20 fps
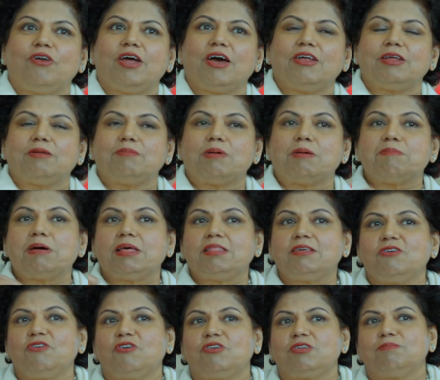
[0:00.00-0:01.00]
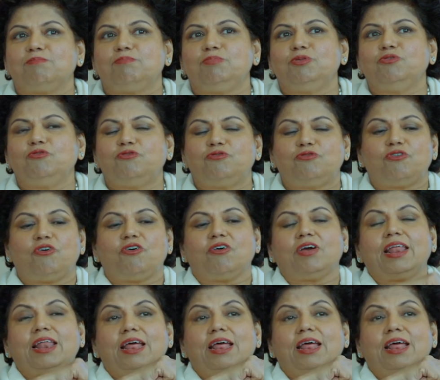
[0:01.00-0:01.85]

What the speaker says: around, and my mother got a blue frock,